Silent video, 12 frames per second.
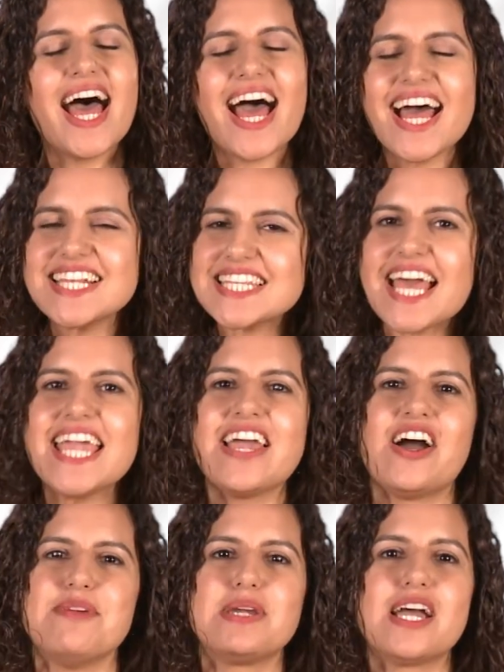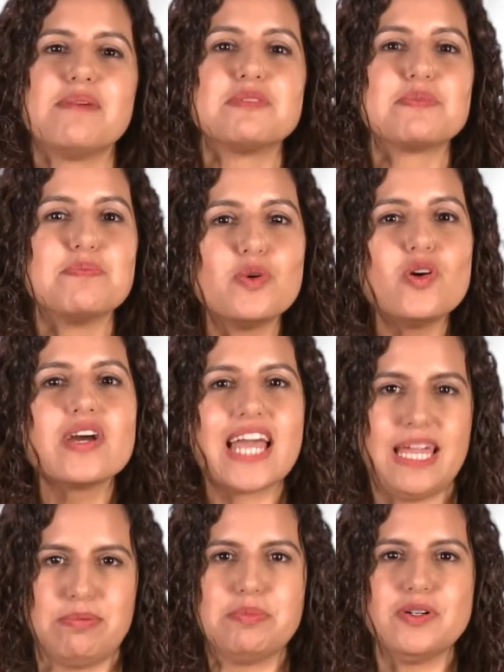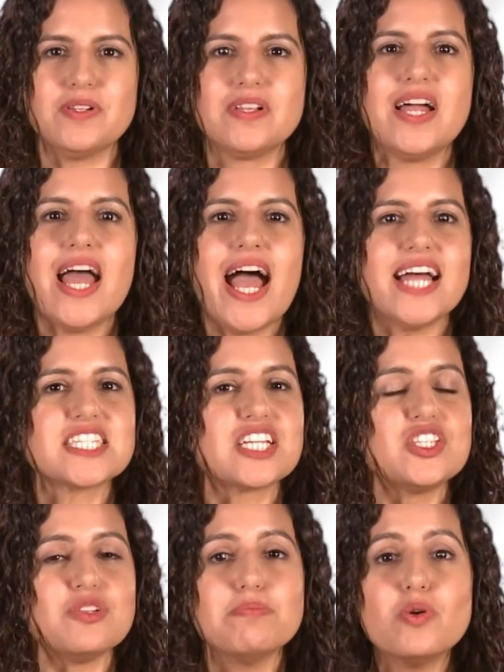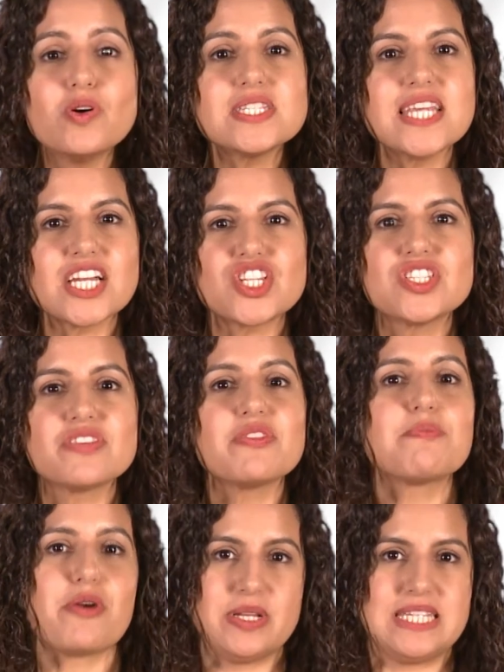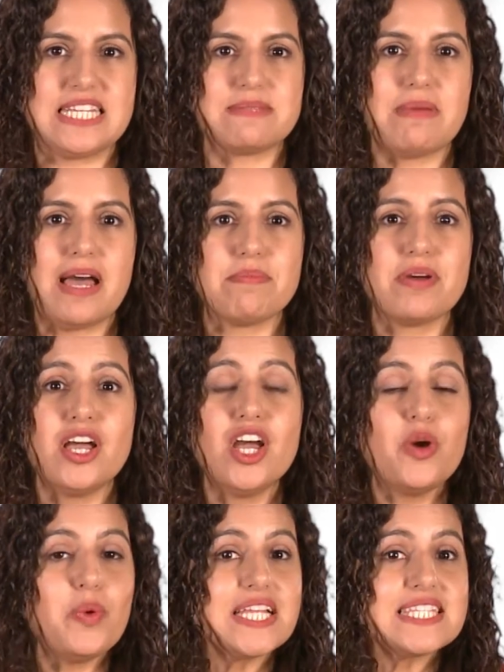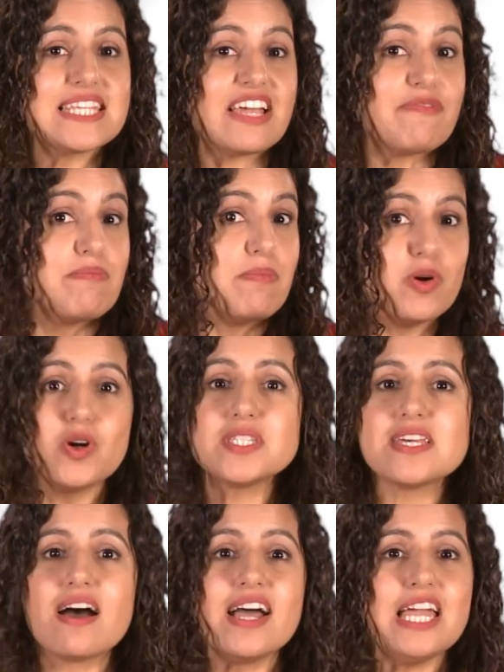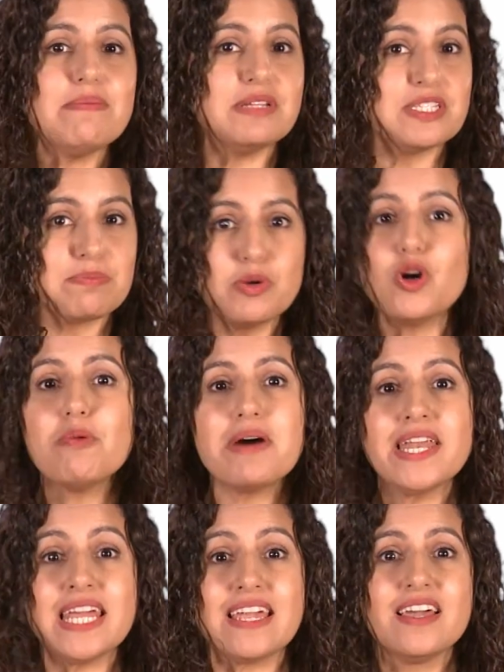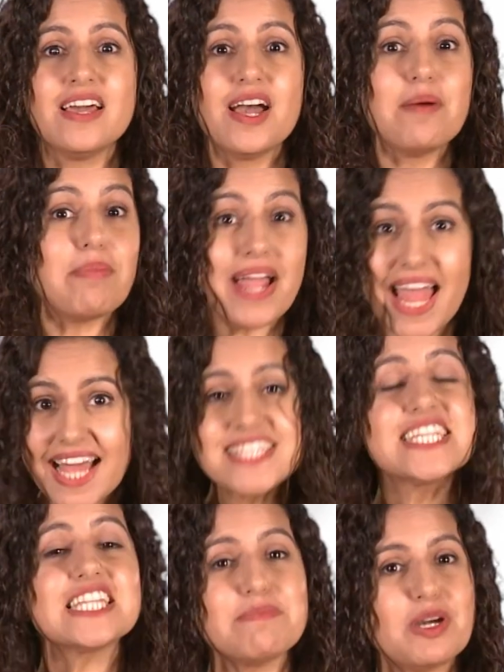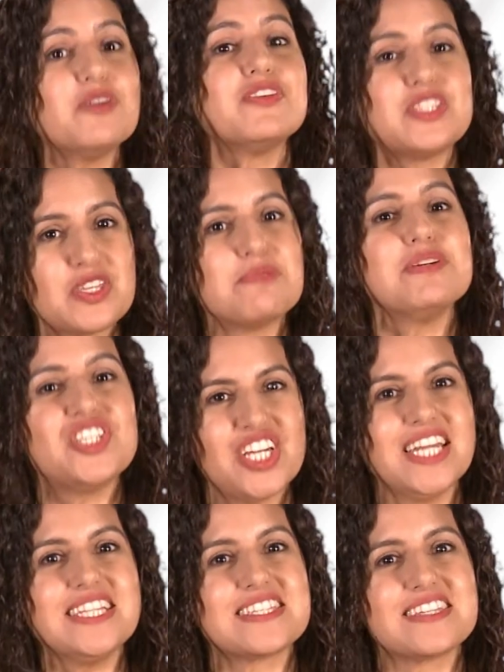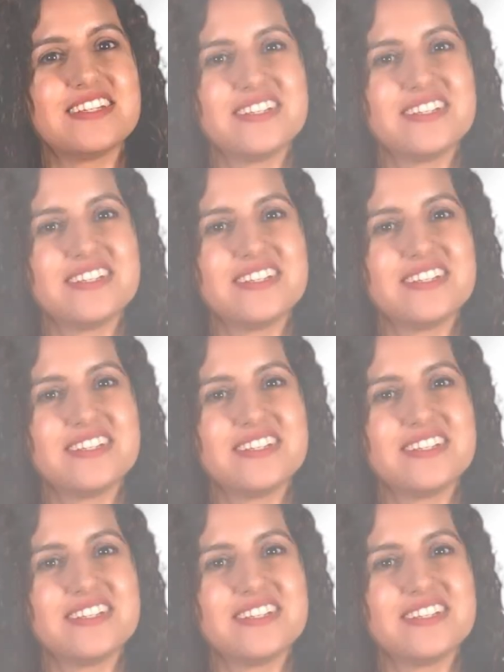As AI becomes more capable and can do more sections of the process map, we can save more time and more money by handing them over to the machines.